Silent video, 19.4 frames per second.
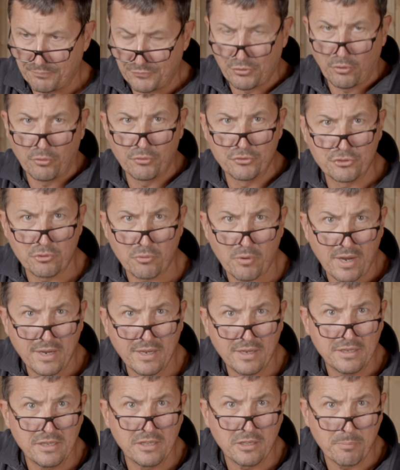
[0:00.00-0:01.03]
told
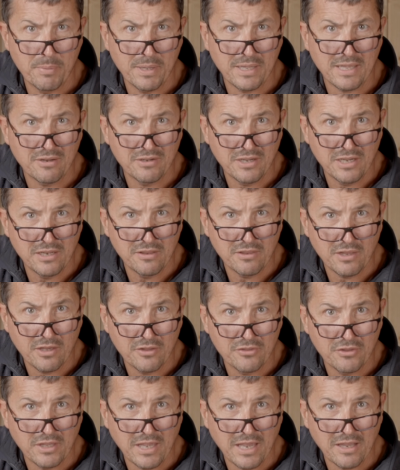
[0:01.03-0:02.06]
Jariah he could pick out anything
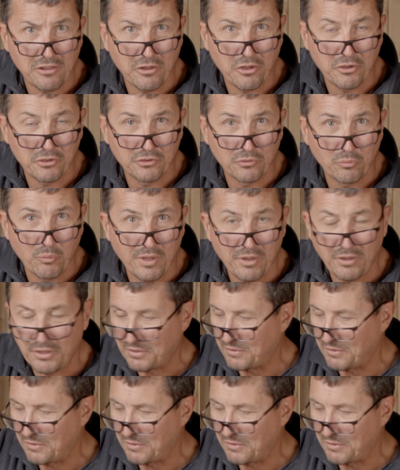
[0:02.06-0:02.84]
on the catalog as well.